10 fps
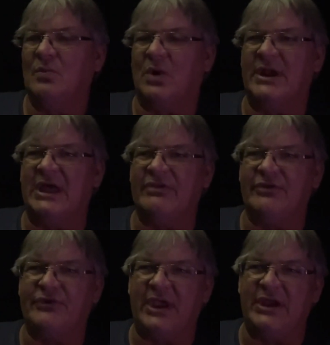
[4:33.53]
One has
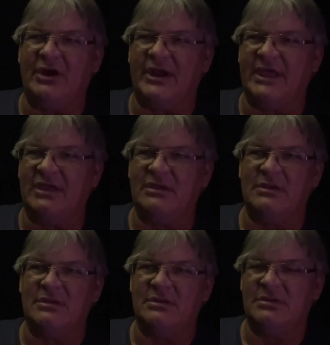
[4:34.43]
a chain on it.
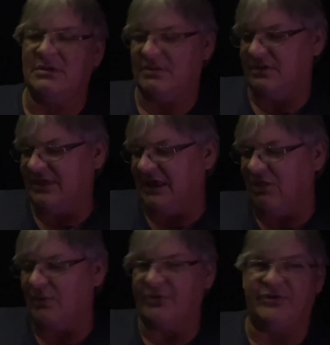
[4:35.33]
The
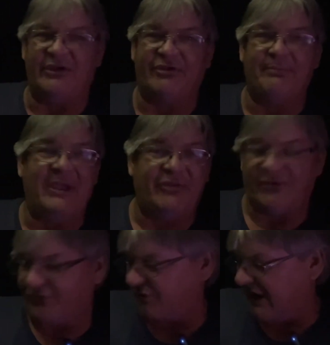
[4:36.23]
other one's just
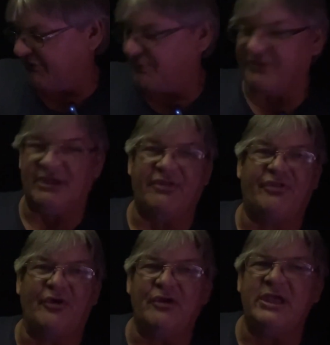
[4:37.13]
basic straps, but they're
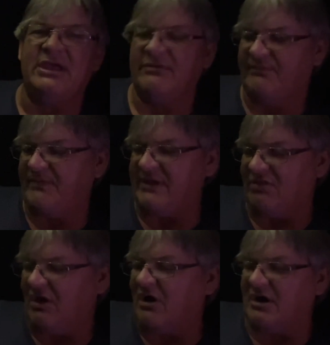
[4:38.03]
30
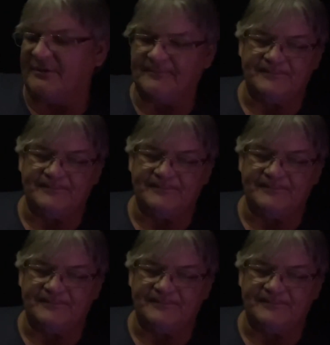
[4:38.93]
feet long.